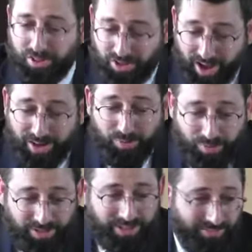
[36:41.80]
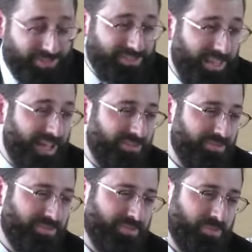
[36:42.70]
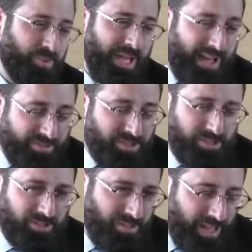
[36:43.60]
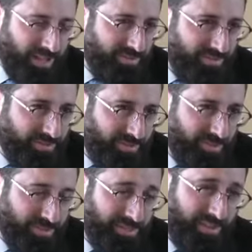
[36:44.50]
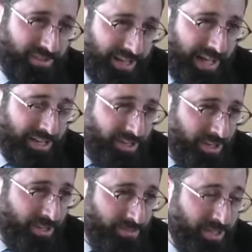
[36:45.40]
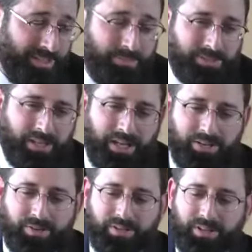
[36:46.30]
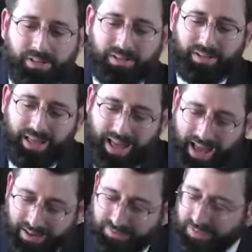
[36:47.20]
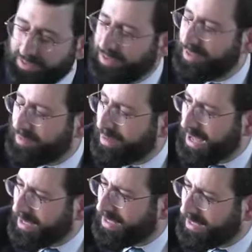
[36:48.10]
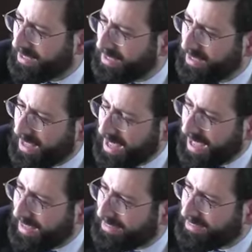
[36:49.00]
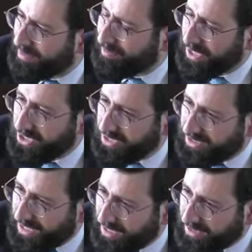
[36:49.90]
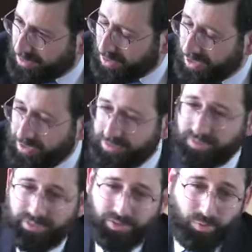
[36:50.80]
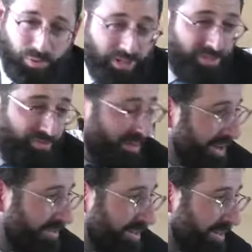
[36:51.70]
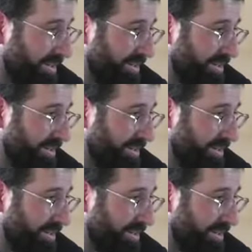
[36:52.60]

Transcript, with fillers: God will give us life. We have eternal life. We say, V'chaye olam nata b'sechenu. After the body has uh, finished its day in this world, we live forever.